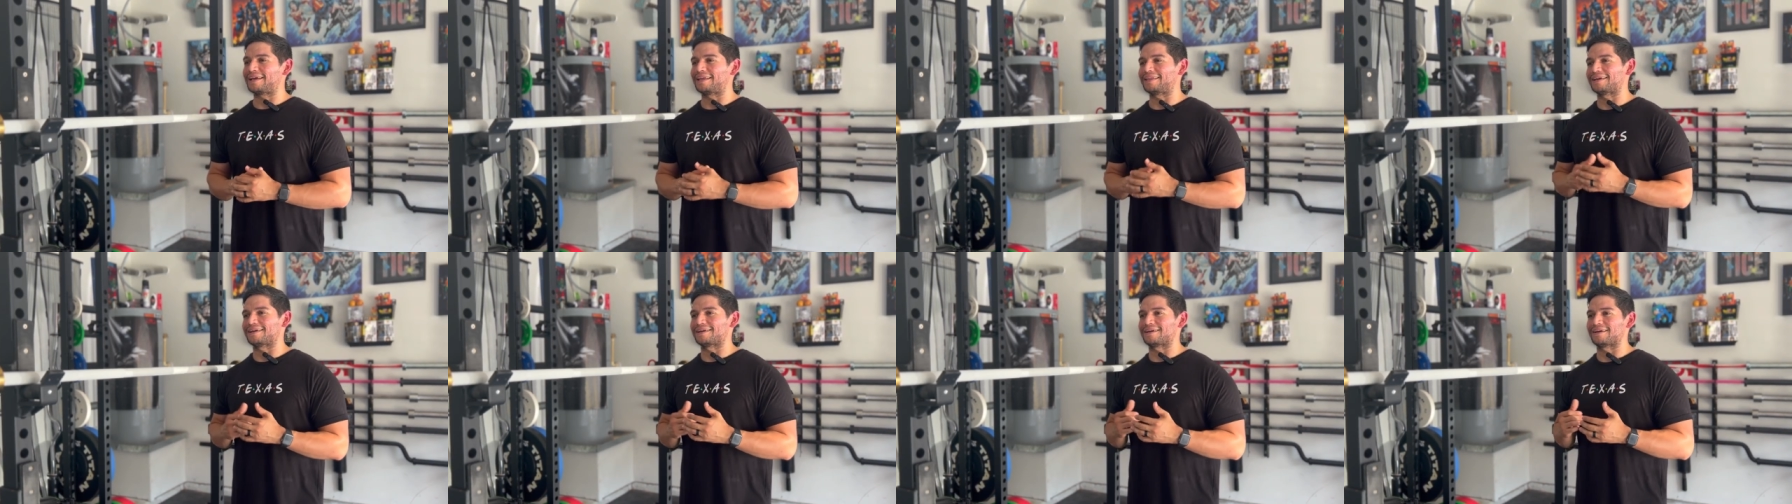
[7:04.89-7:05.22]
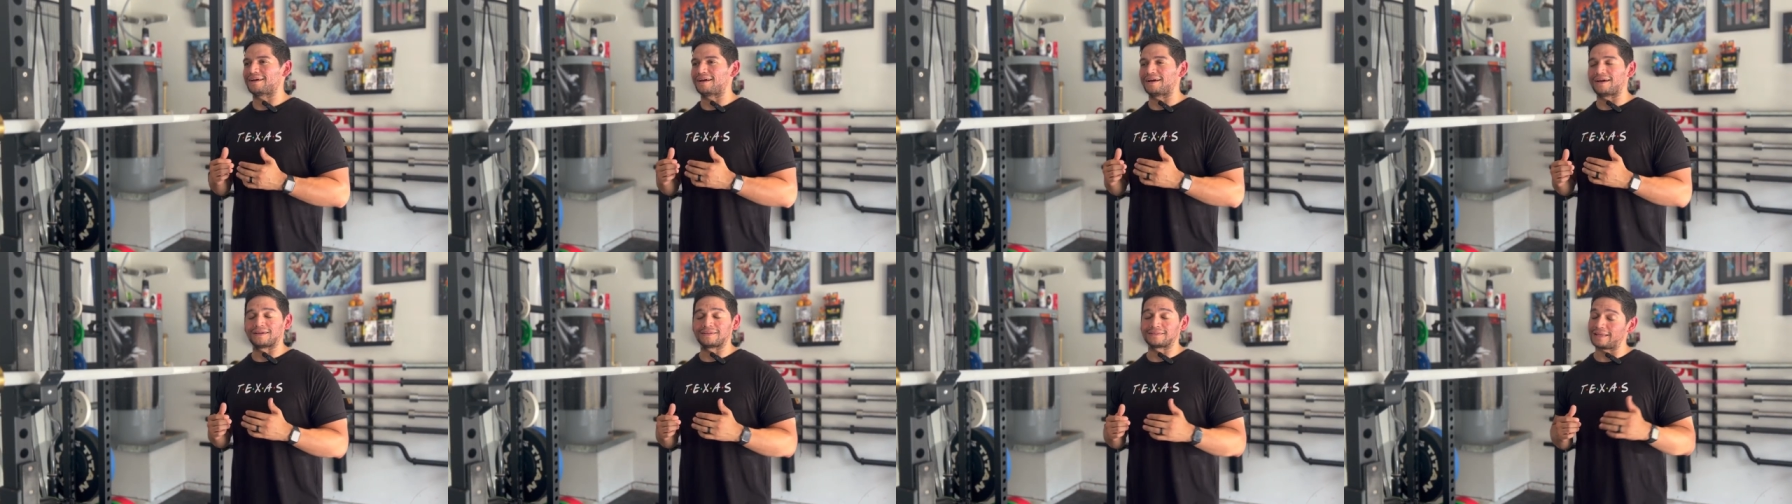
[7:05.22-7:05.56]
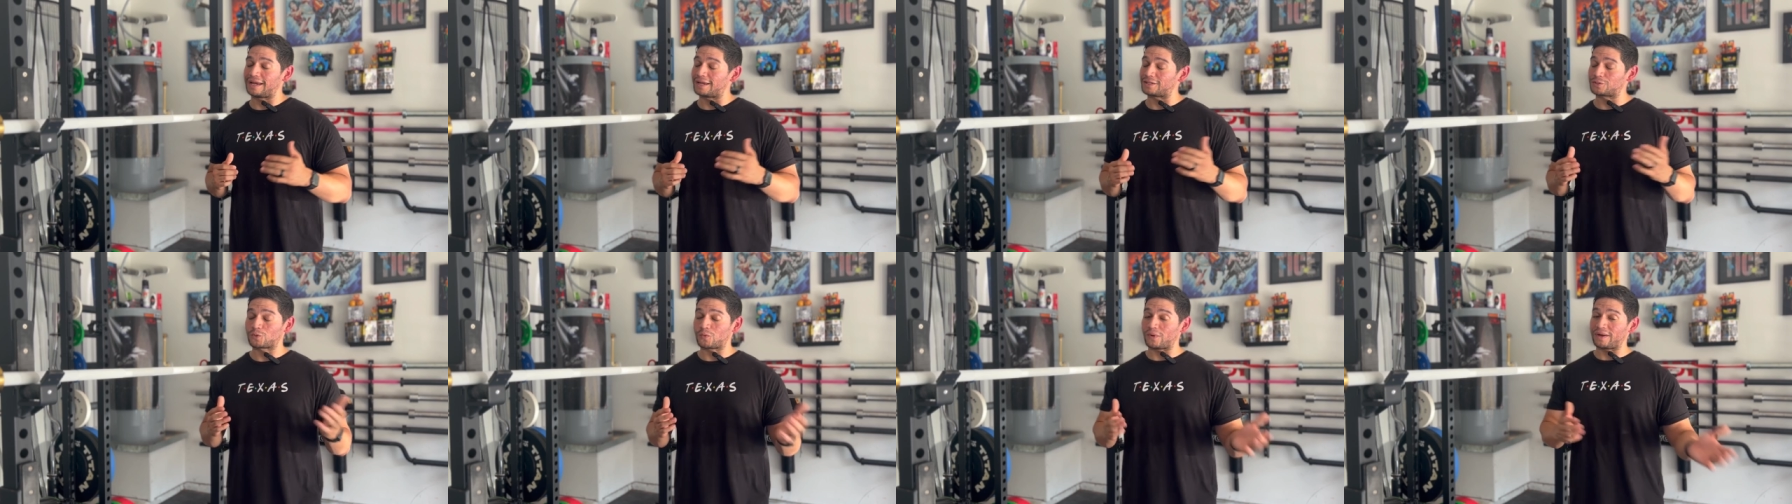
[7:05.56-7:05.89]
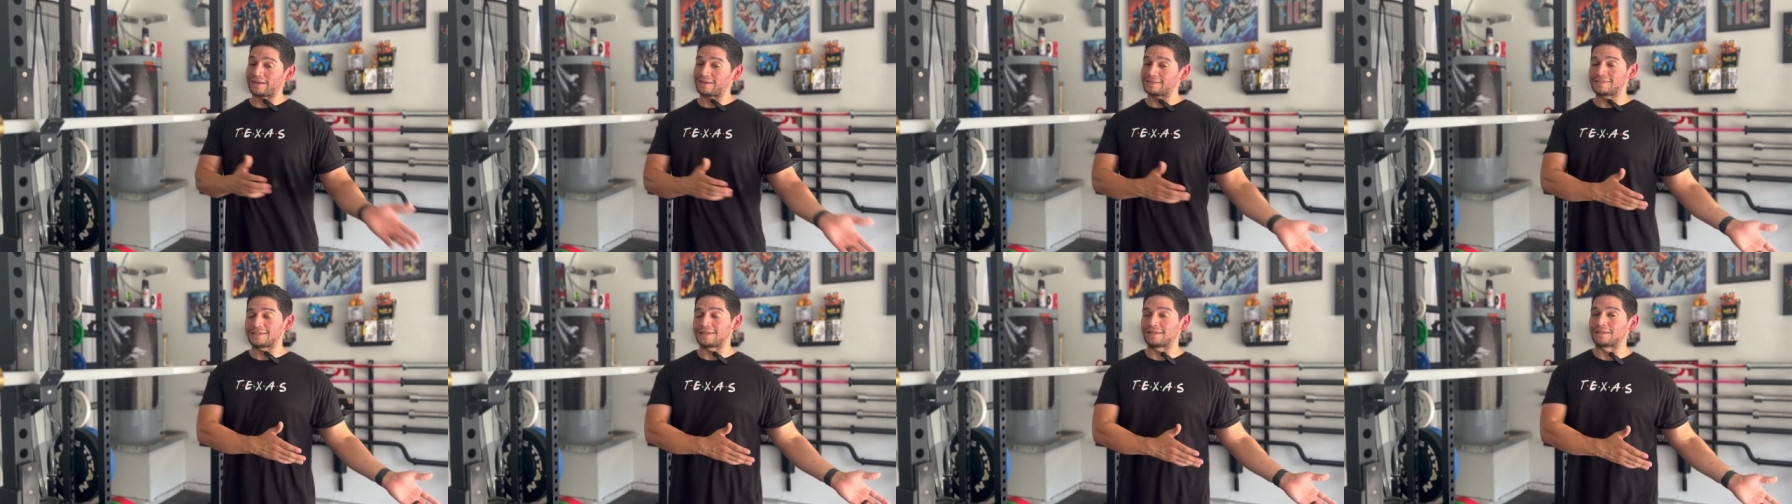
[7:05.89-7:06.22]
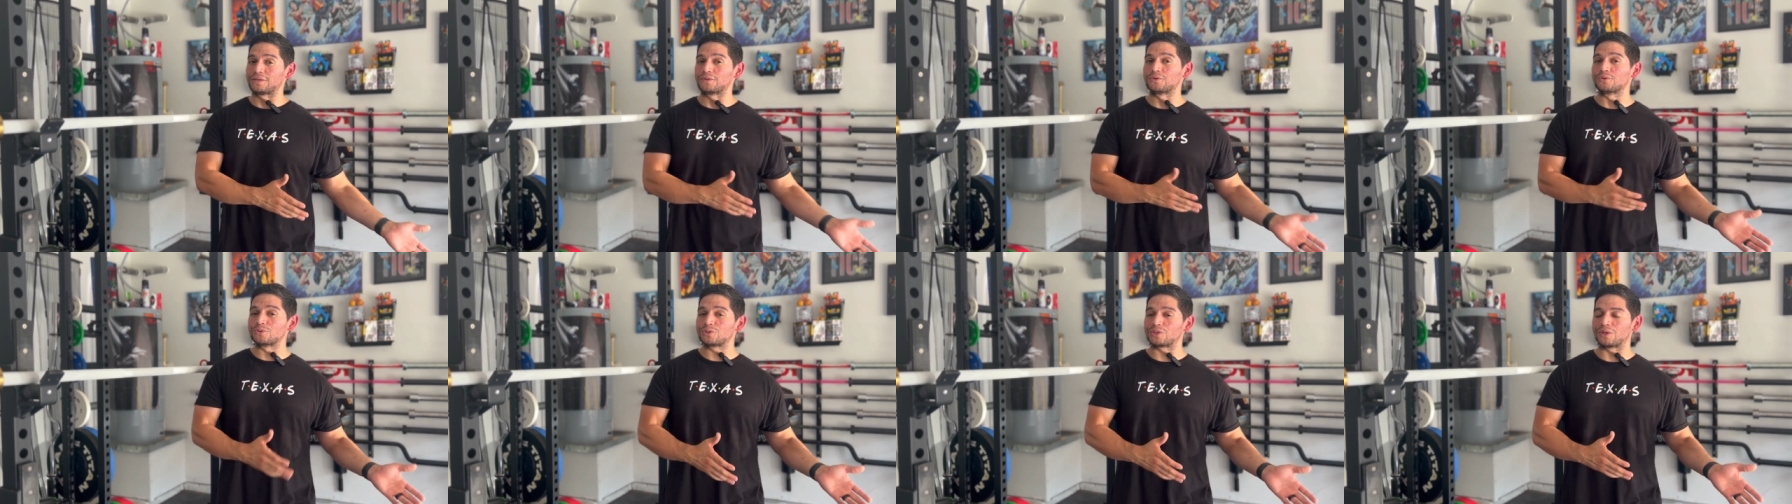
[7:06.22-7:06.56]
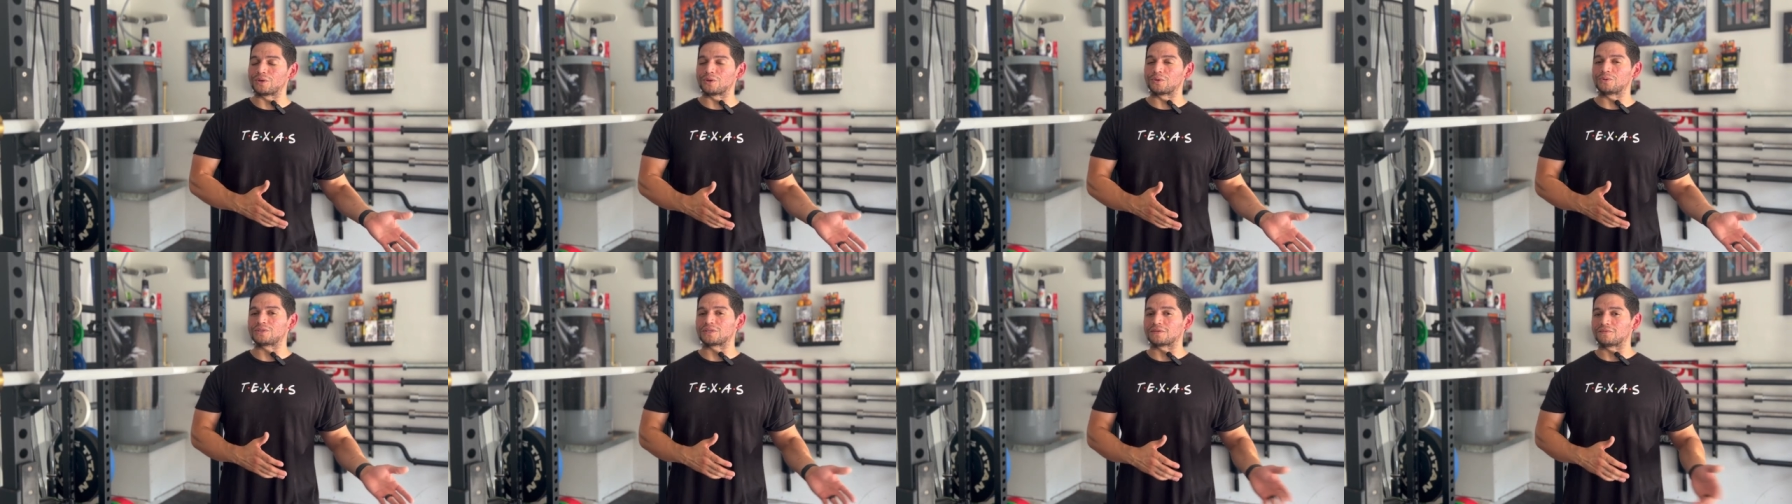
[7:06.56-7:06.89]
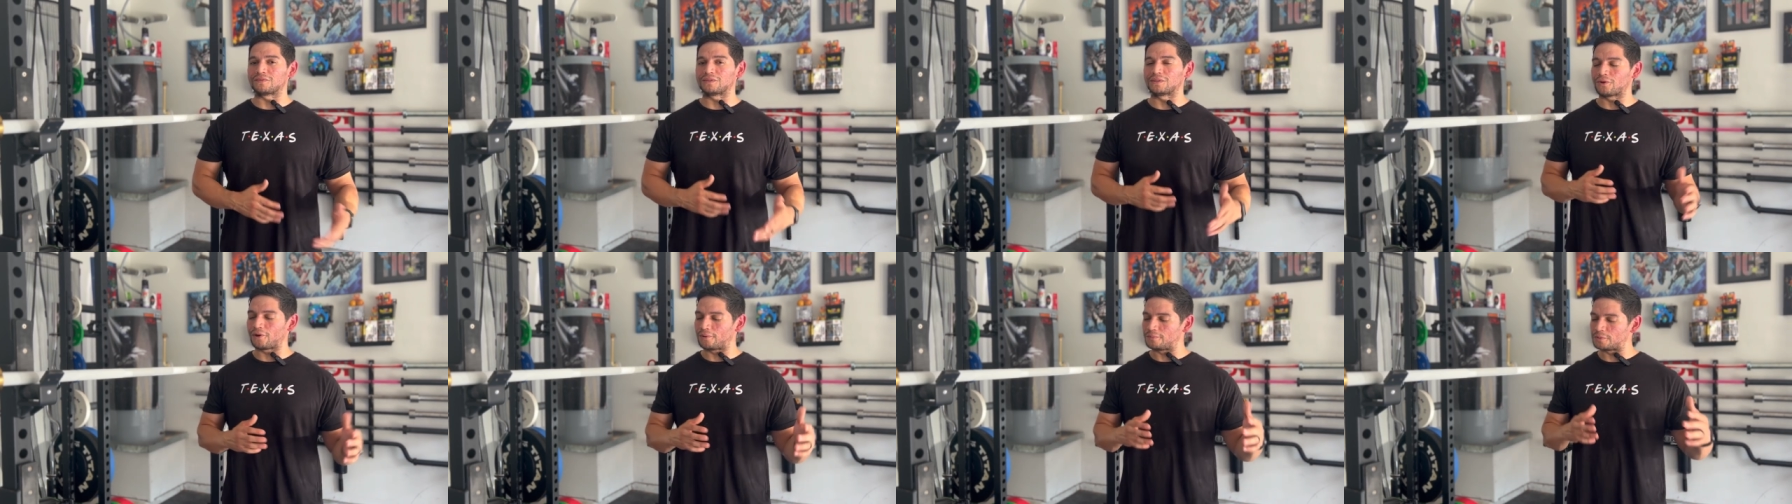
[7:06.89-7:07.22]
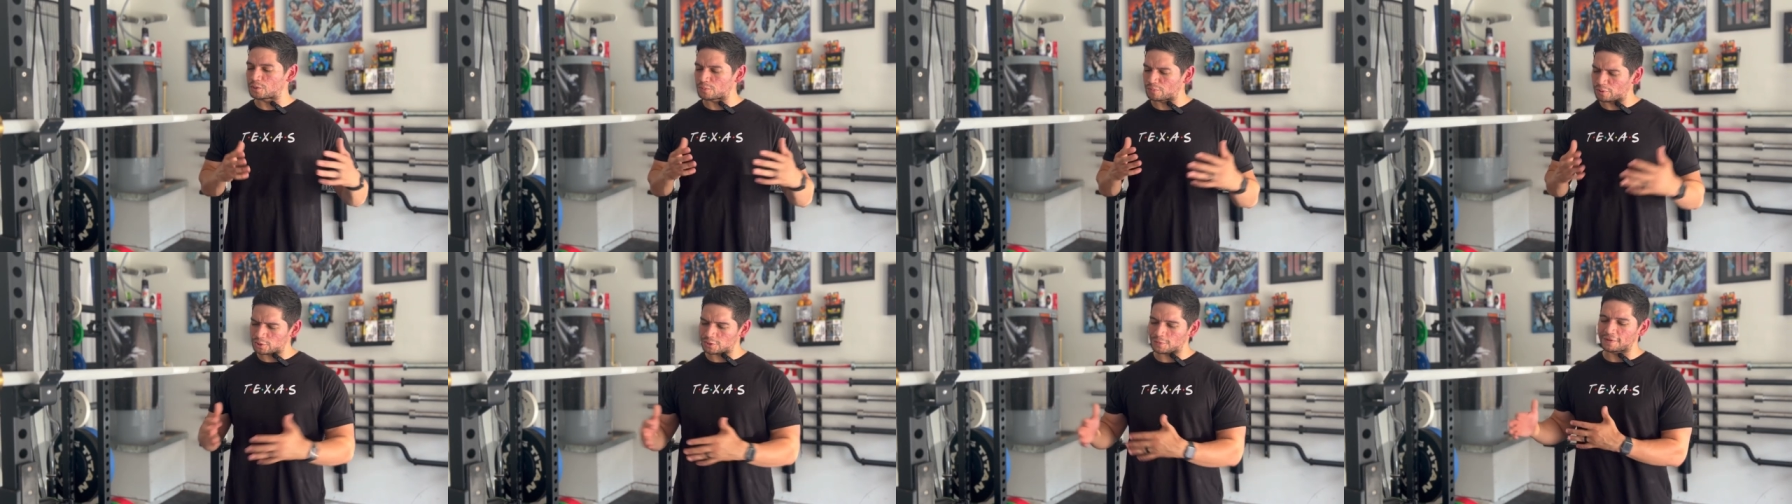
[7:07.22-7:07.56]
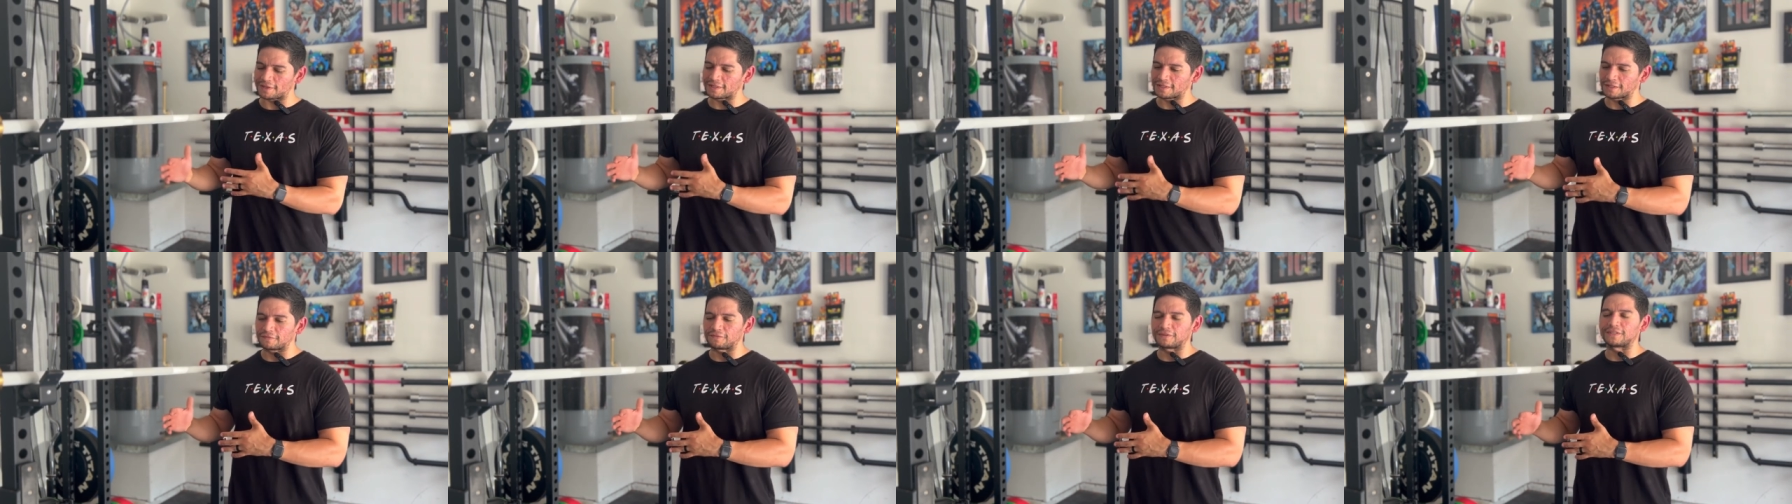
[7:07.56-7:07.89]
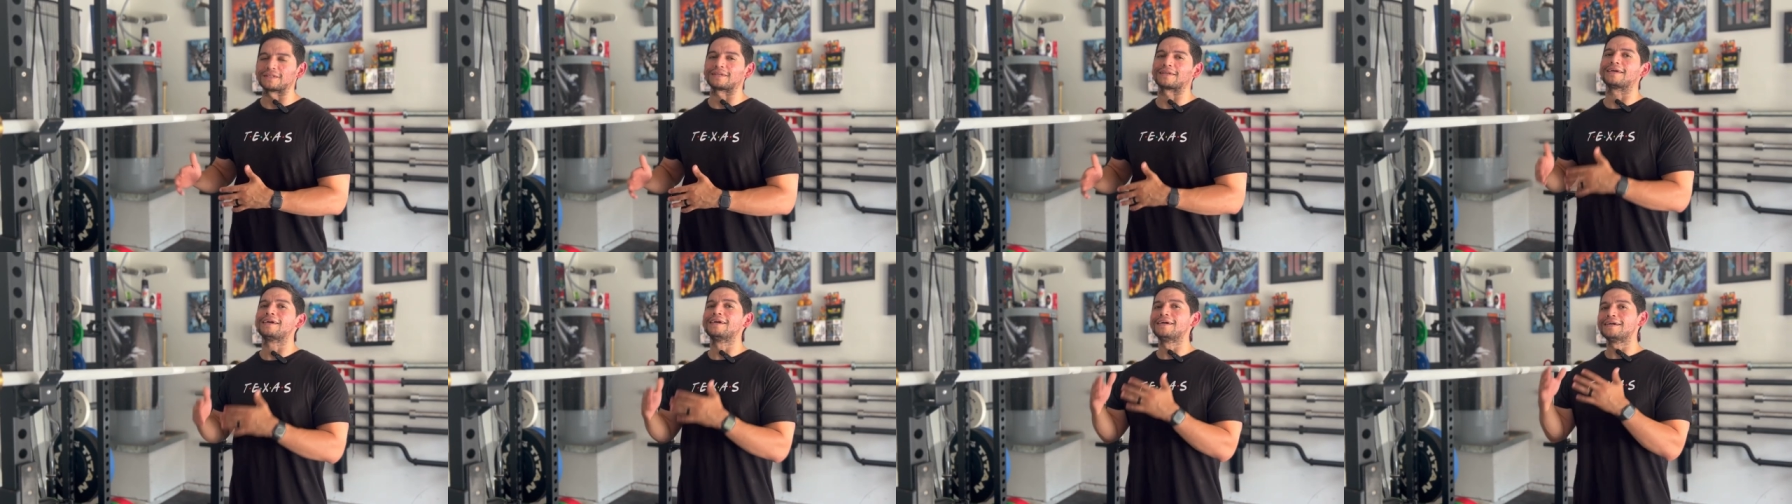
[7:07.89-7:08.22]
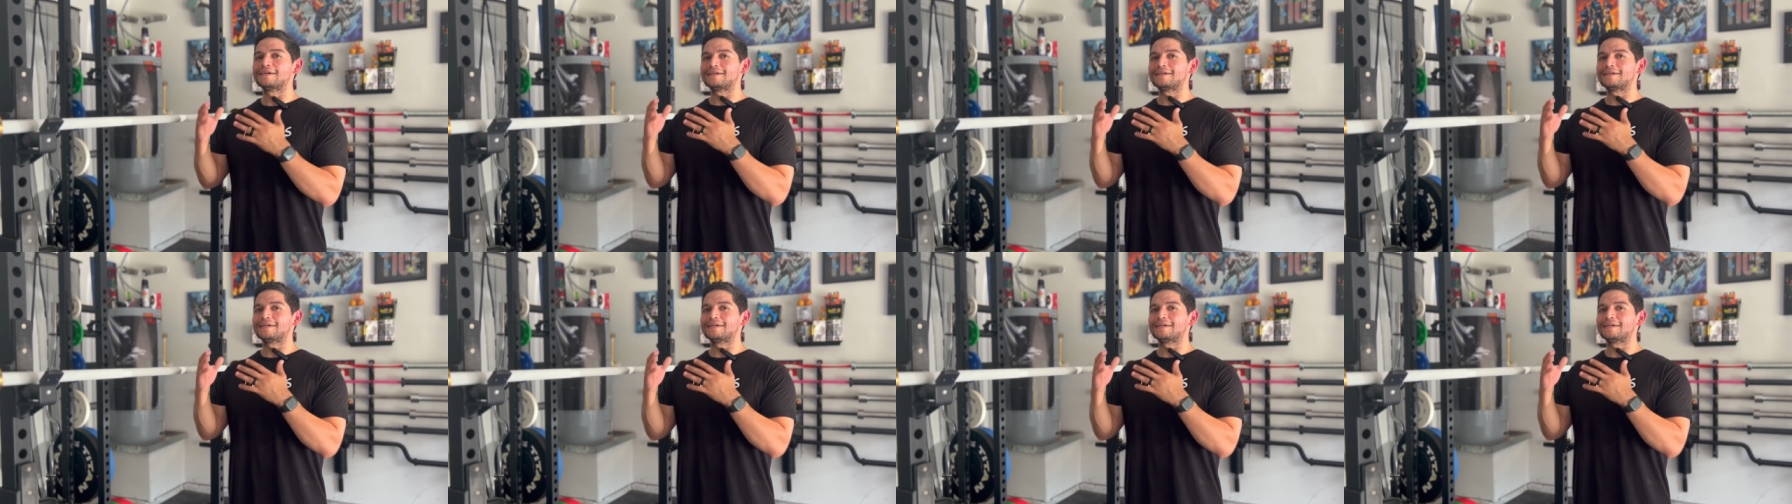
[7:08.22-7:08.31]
and I that's why I didn't use those, even though I'm supposed to be lifting,